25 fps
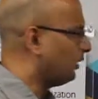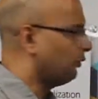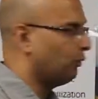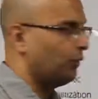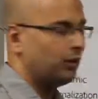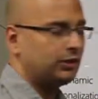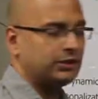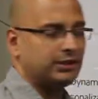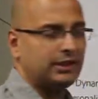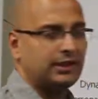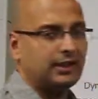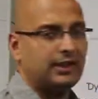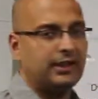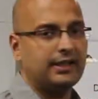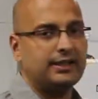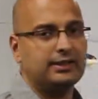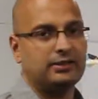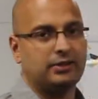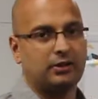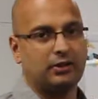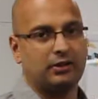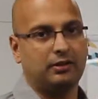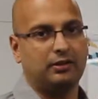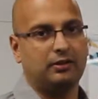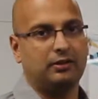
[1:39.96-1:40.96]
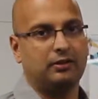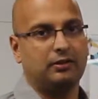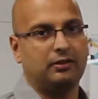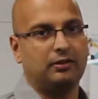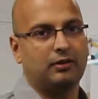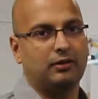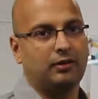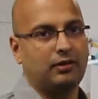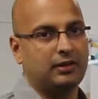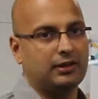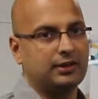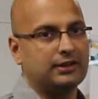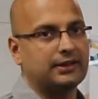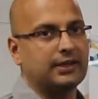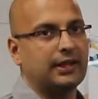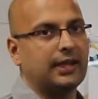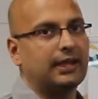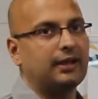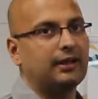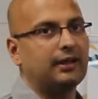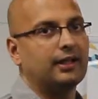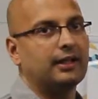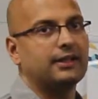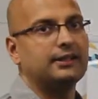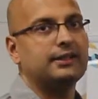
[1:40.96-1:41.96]
what she clicks on the site,
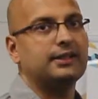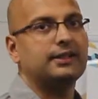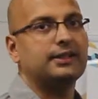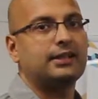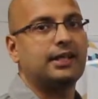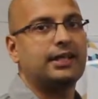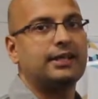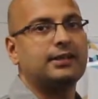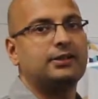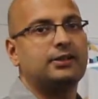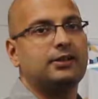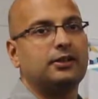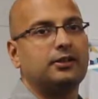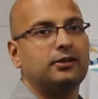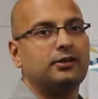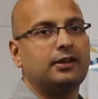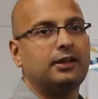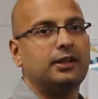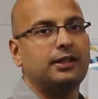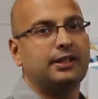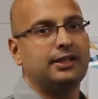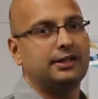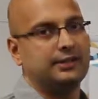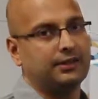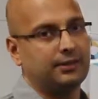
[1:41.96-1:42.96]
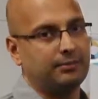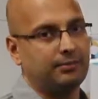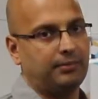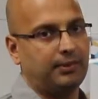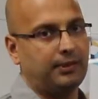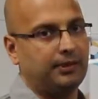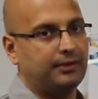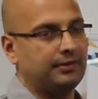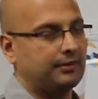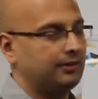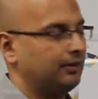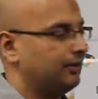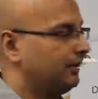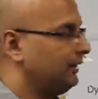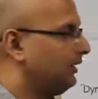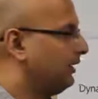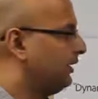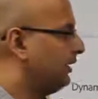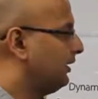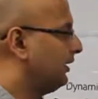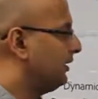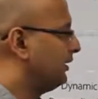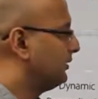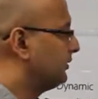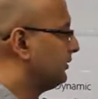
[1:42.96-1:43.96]
and she clicks into the leisure page.
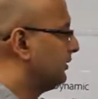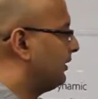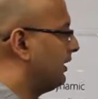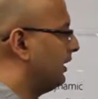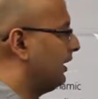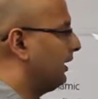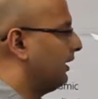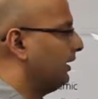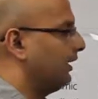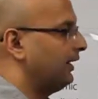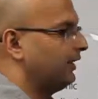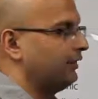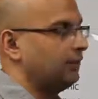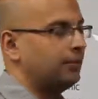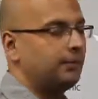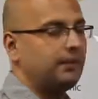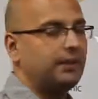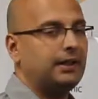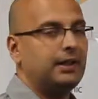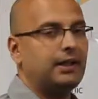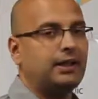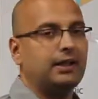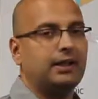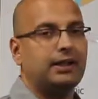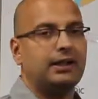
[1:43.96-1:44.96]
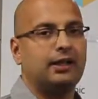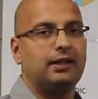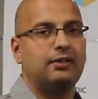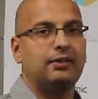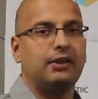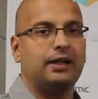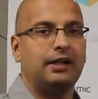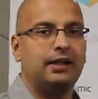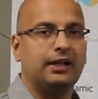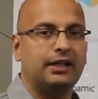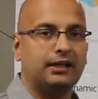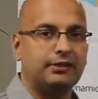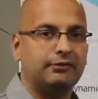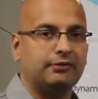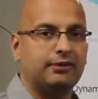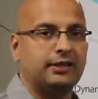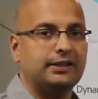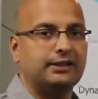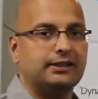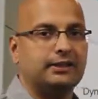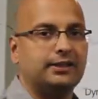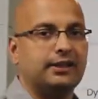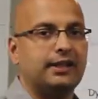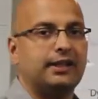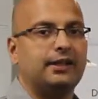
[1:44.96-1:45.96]
So, Adobe Target now identifies
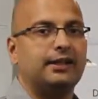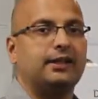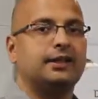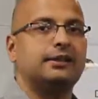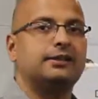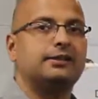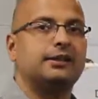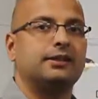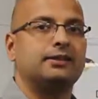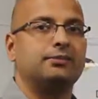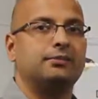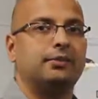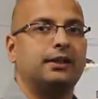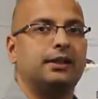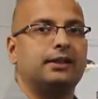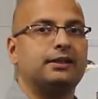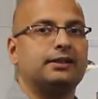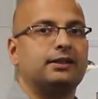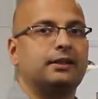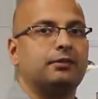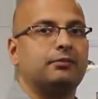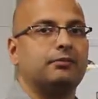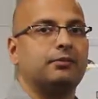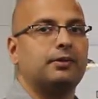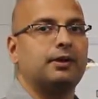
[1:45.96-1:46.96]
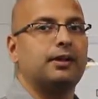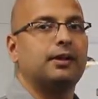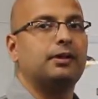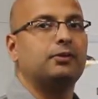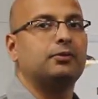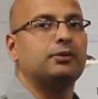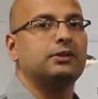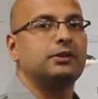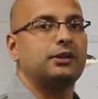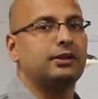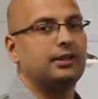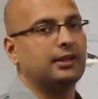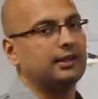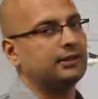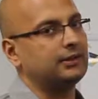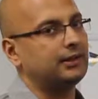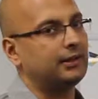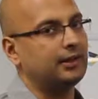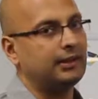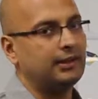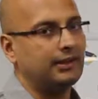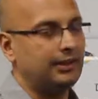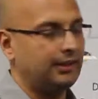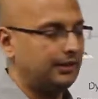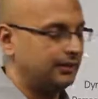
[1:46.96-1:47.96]
her interest as being somebody who's
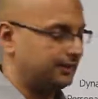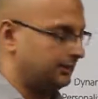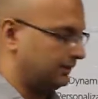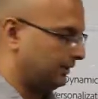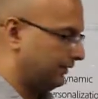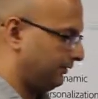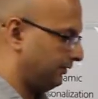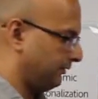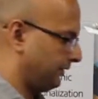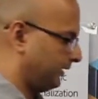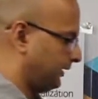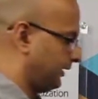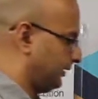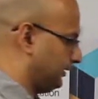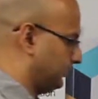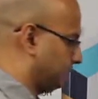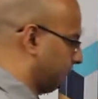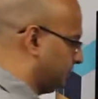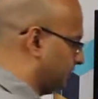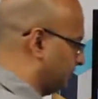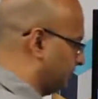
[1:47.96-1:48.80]
interested in leisurely vacation.